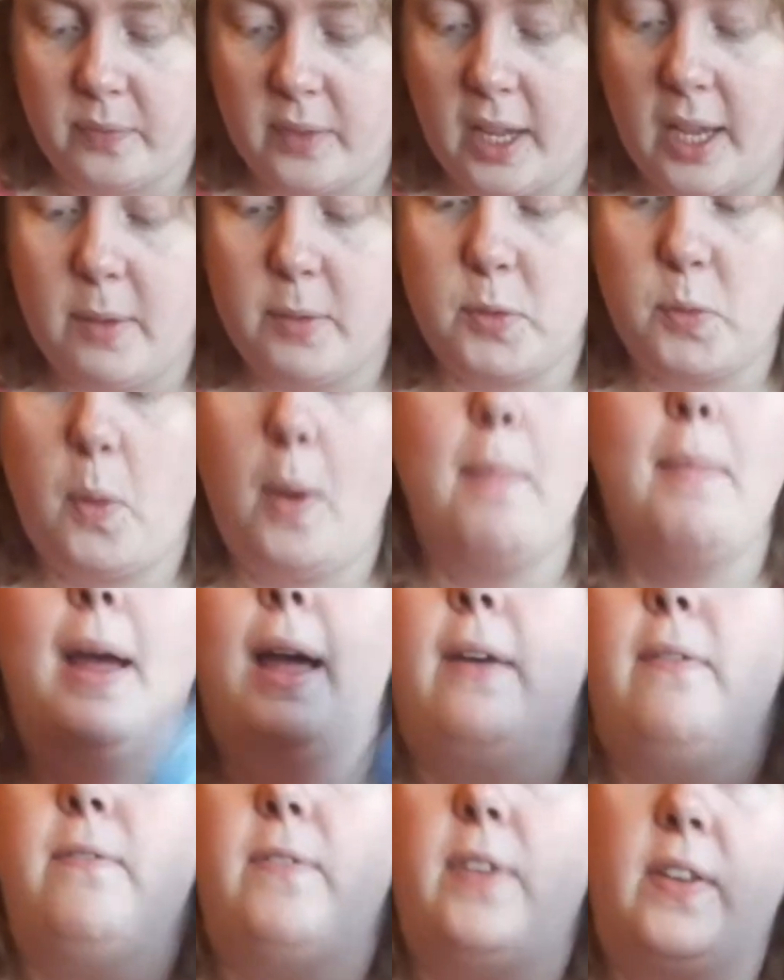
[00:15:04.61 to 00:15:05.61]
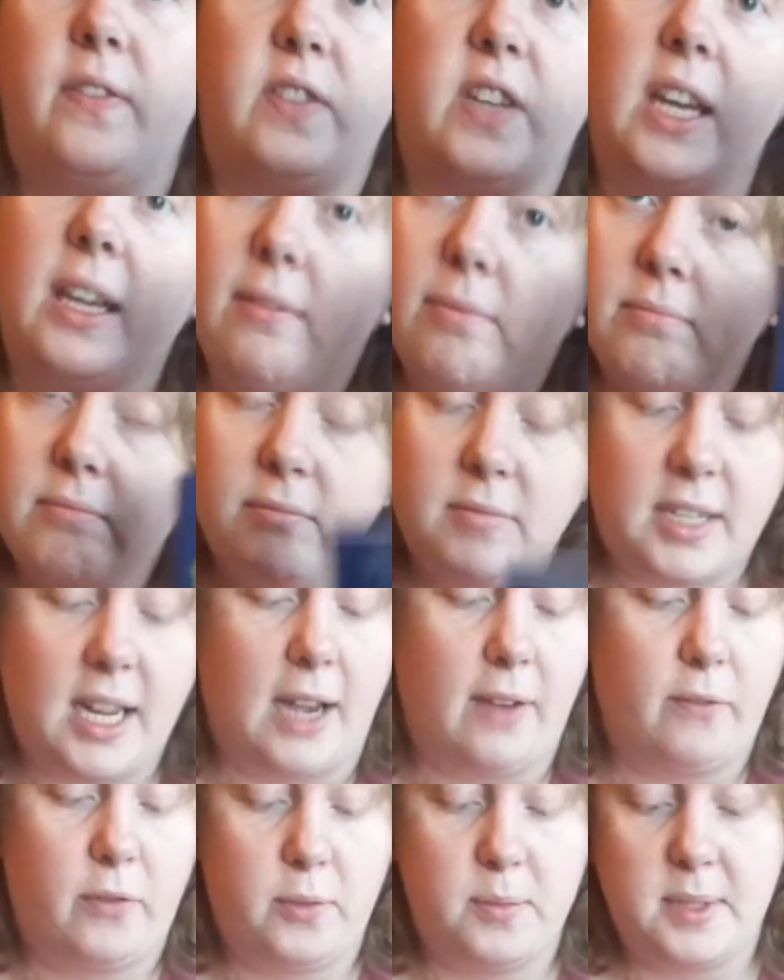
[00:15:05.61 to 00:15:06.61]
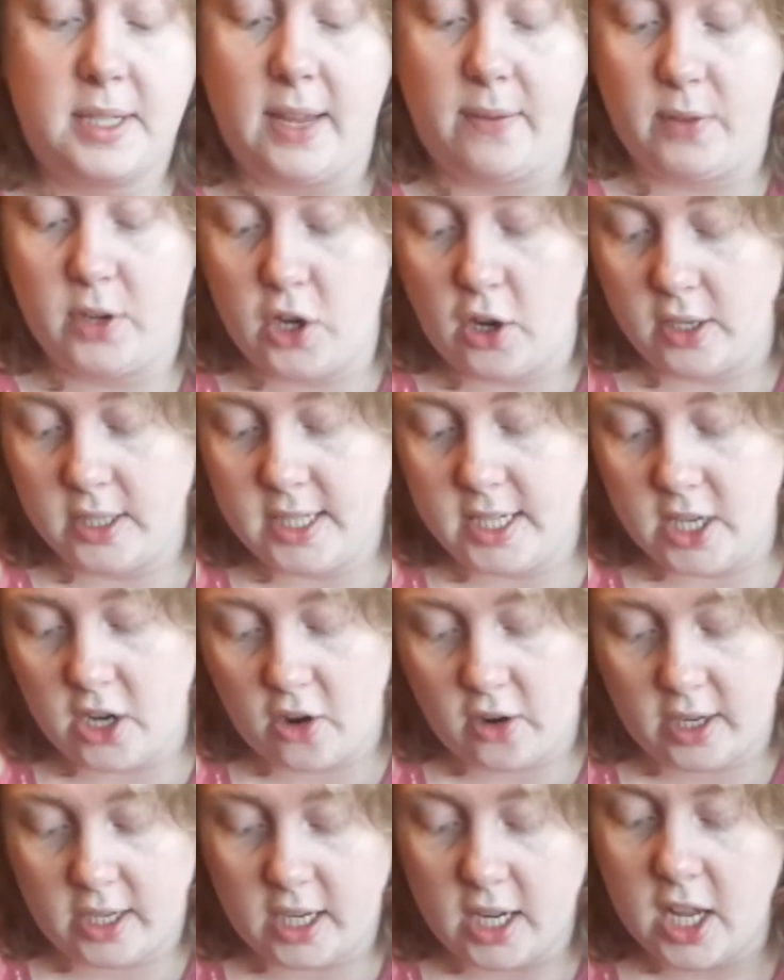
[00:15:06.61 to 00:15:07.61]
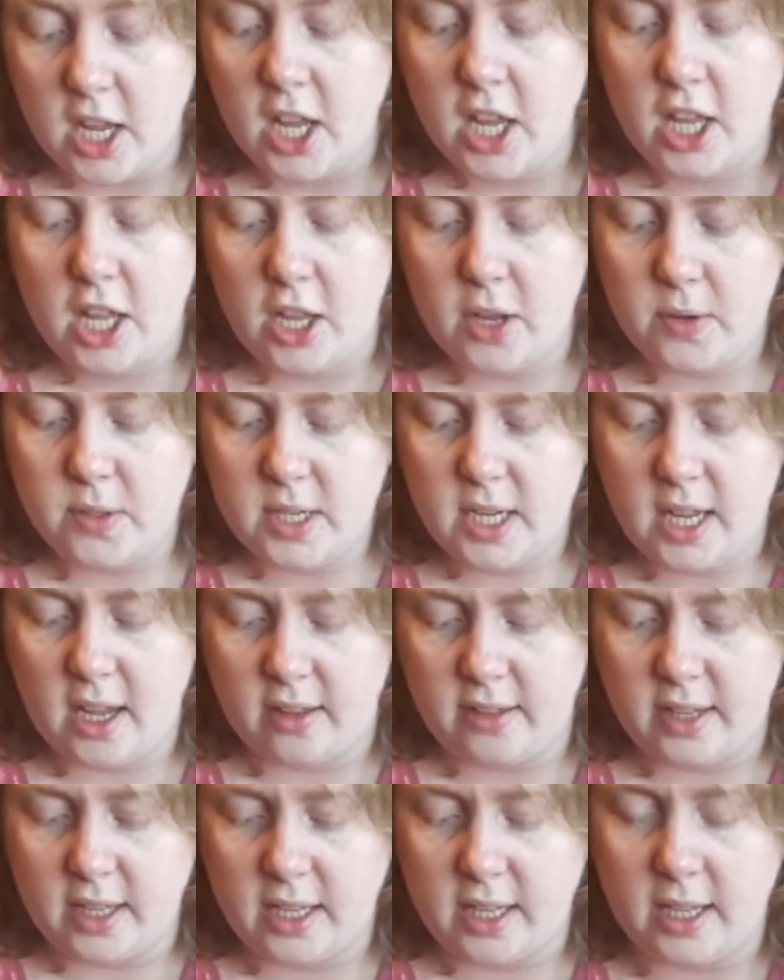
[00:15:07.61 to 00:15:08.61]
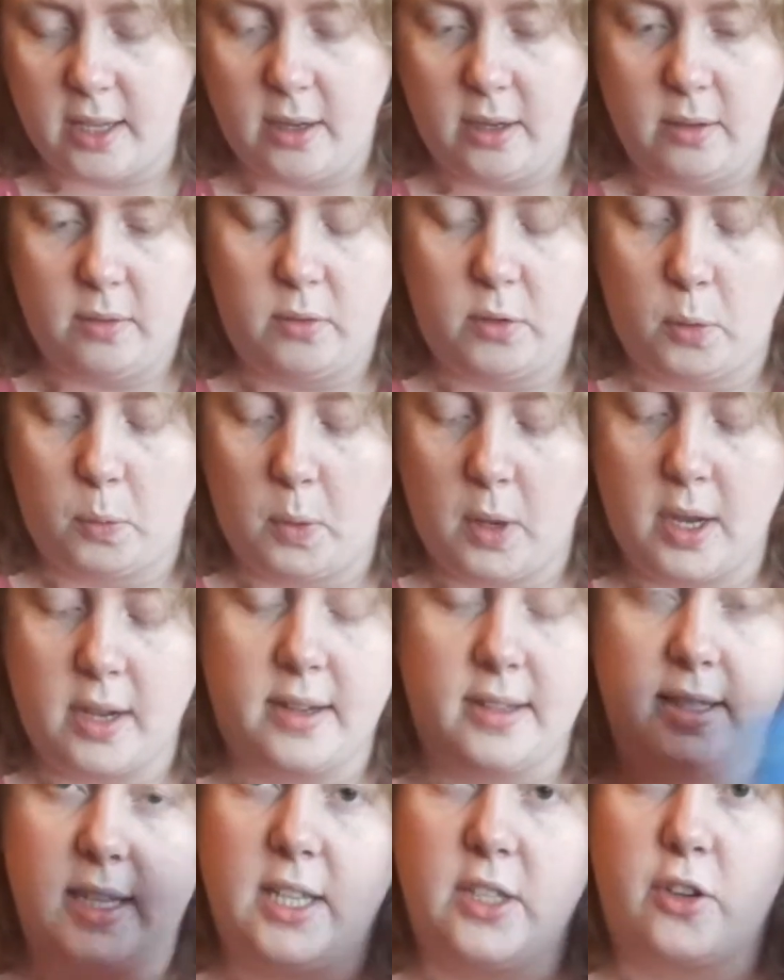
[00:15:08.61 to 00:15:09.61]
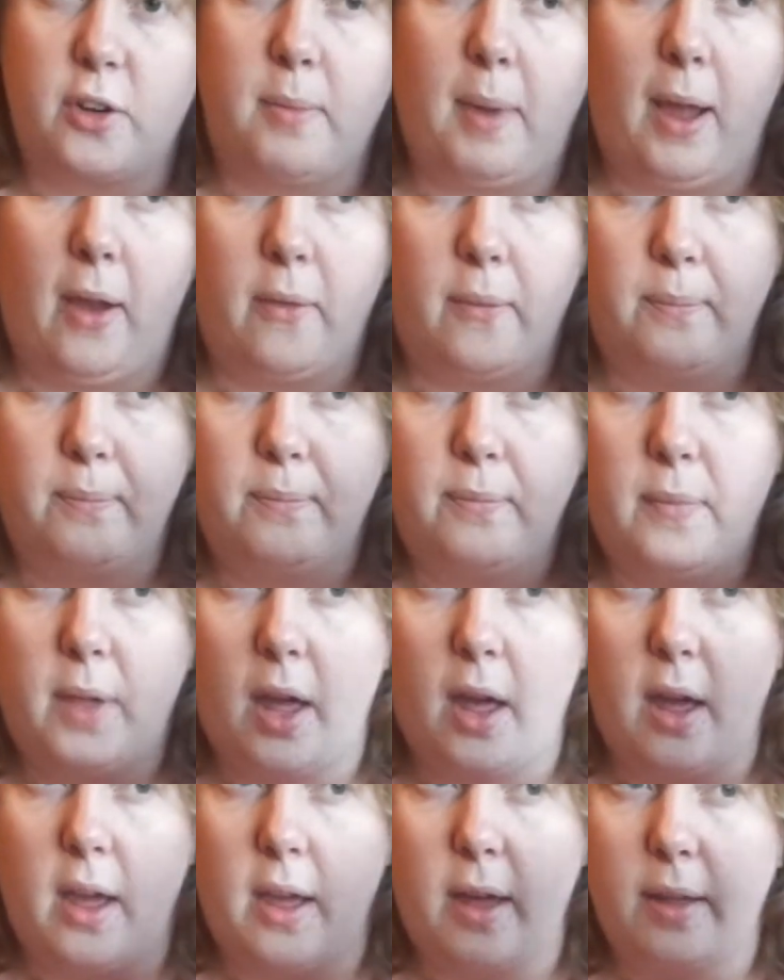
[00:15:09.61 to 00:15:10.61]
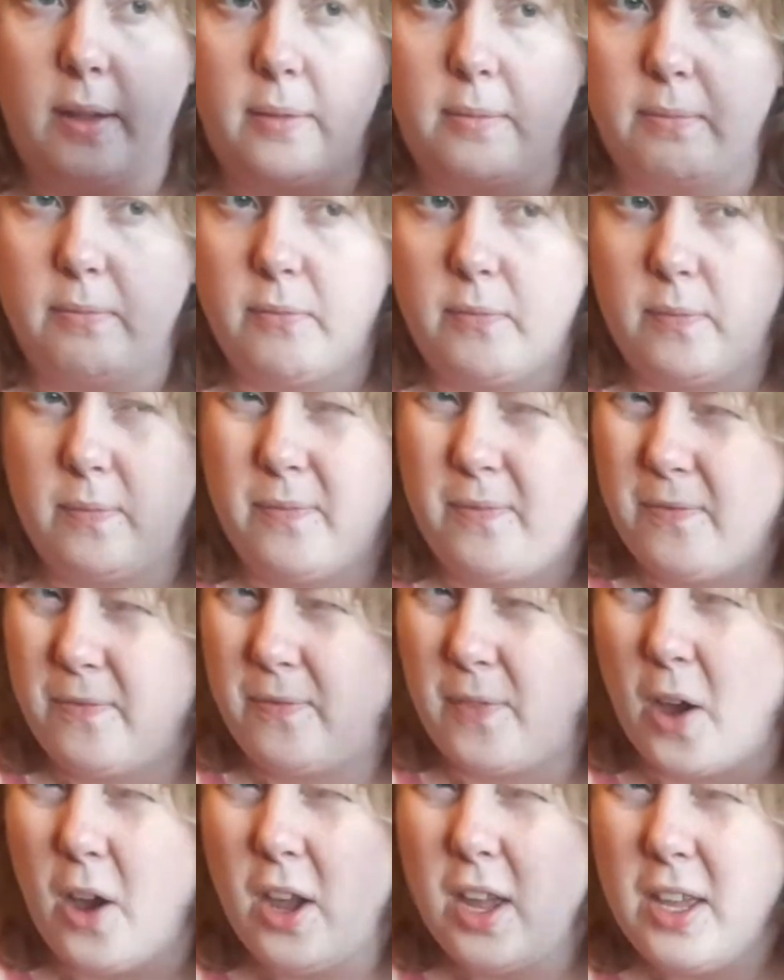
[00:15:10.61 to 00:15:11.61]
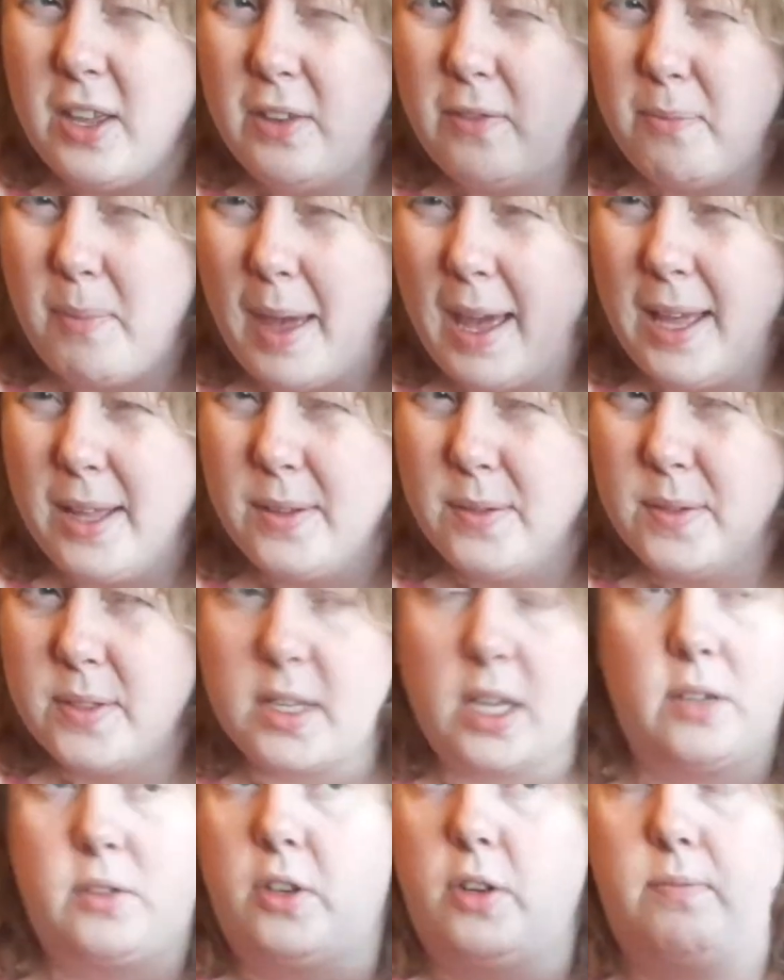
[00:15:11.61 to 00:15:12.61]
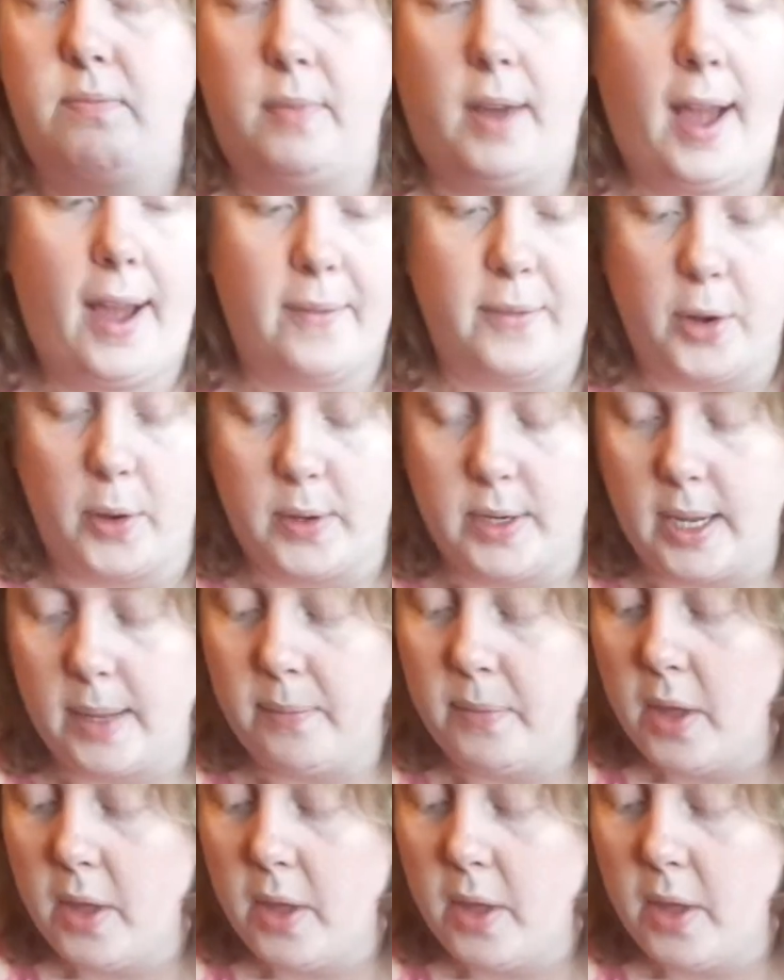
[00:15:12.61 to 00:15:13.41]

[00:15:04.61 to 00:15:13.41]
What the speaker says: It was £1.50, down from £7.99. Usually I think in the works these are about £5. I have no idea.